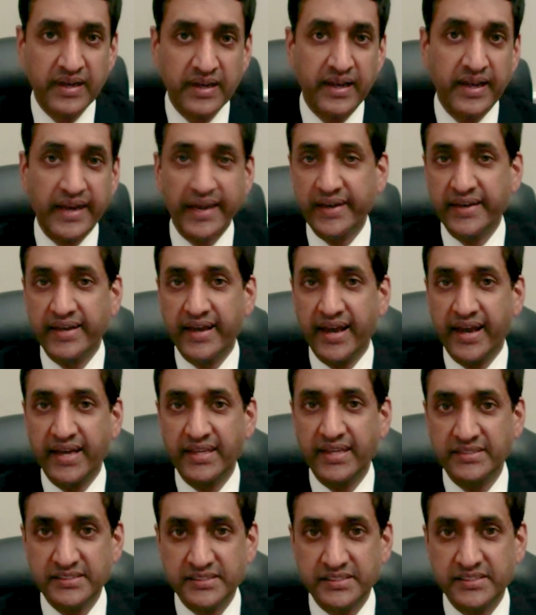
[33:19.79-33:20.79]
And he
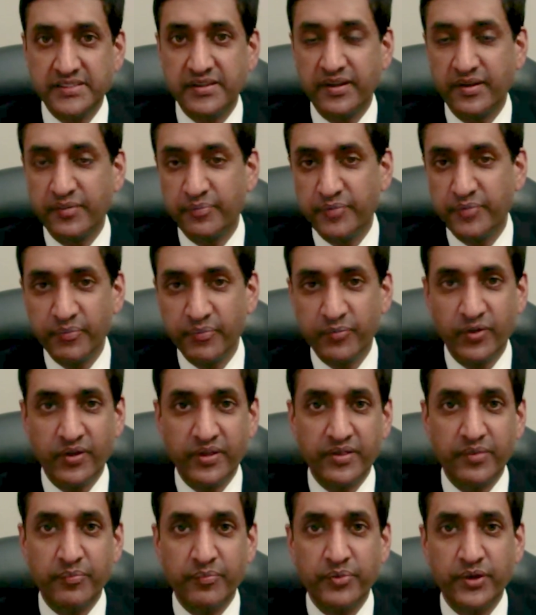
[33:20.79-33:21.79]
asked people in
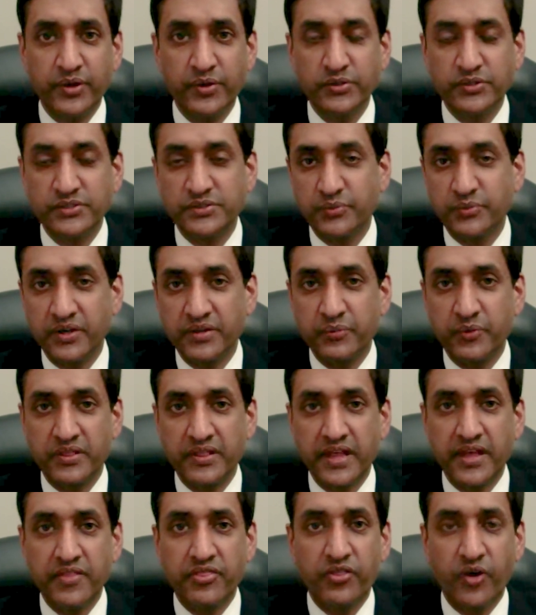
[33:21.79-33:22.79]
the pews what
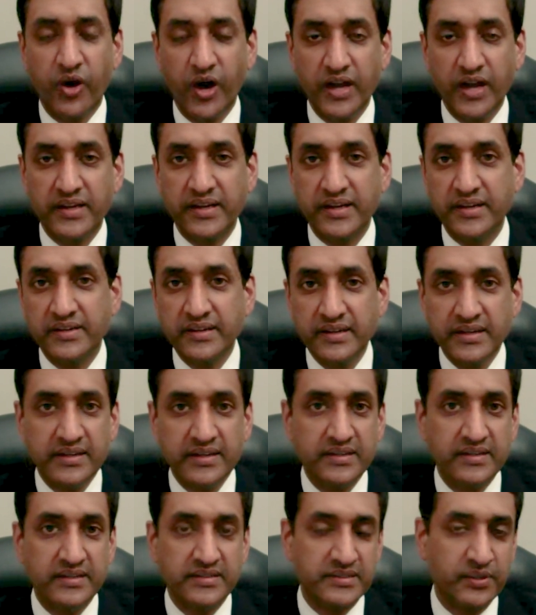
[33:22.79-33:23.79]
they thought, and
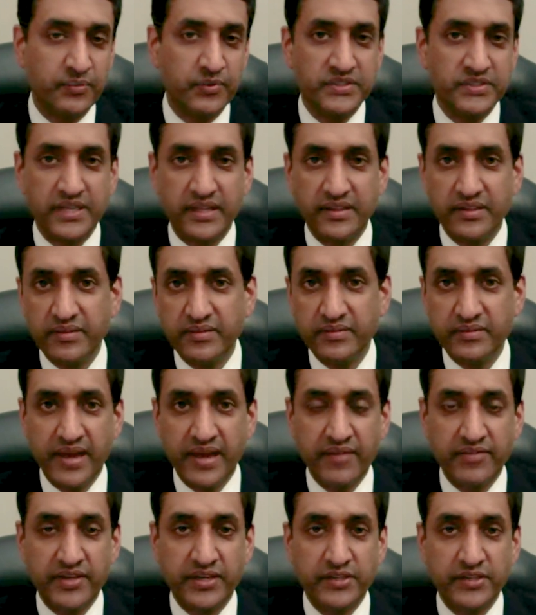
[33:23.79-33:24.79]
someone said
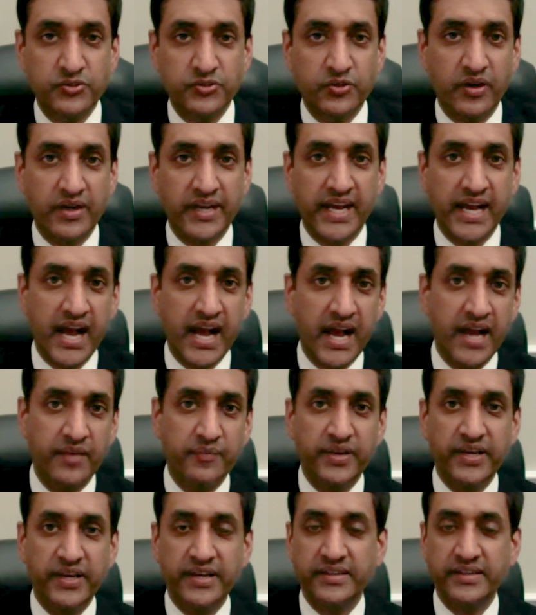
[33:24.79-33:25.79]
having a strong
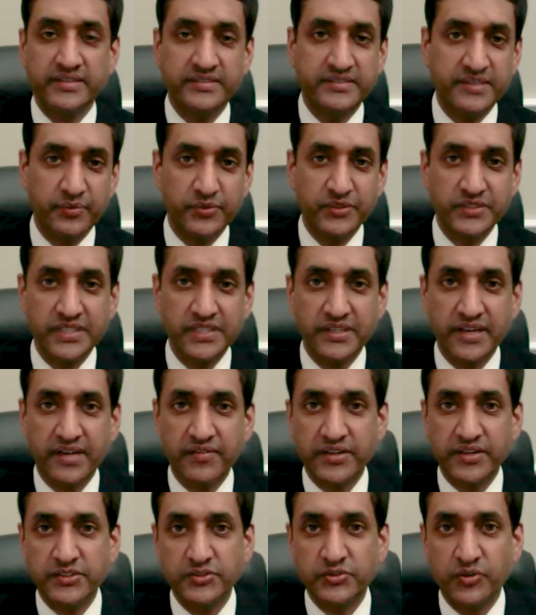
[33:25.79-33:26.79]
economy, and someone said having
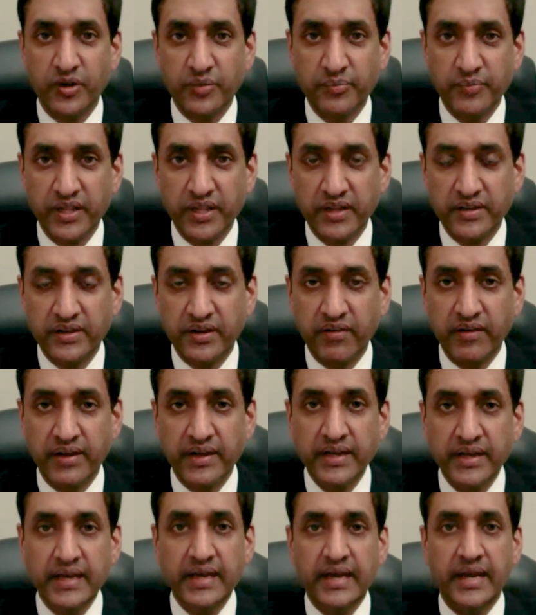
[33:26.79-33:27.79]
a strong military.
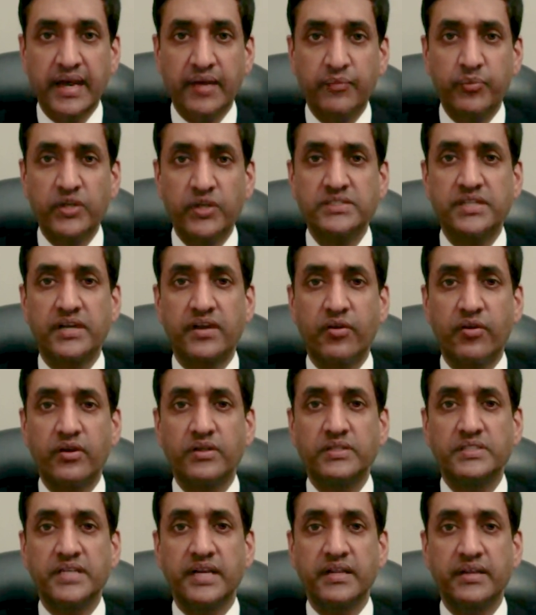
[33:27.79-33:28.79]
And President Carter
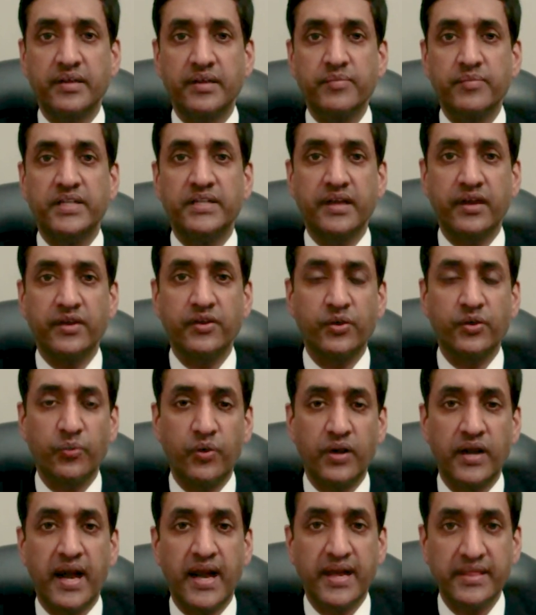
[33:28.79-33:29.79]
said, let me tell you
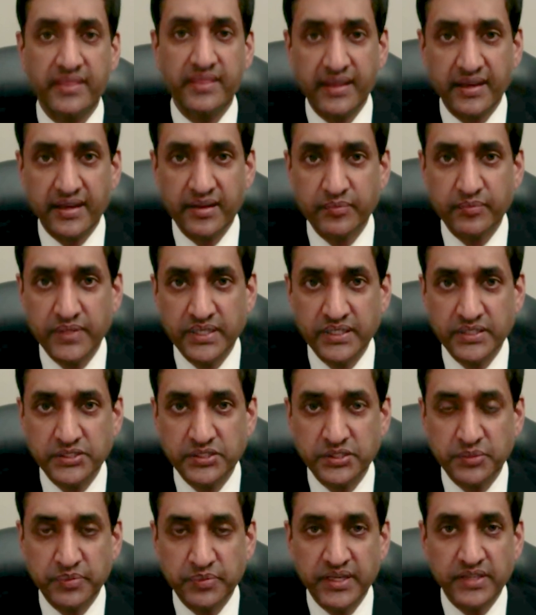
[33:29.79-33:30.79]
what I think it means
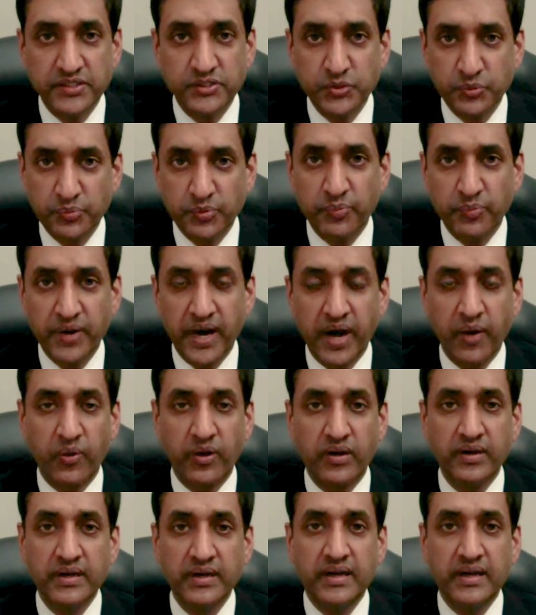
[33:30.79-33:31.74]
to be a superpower.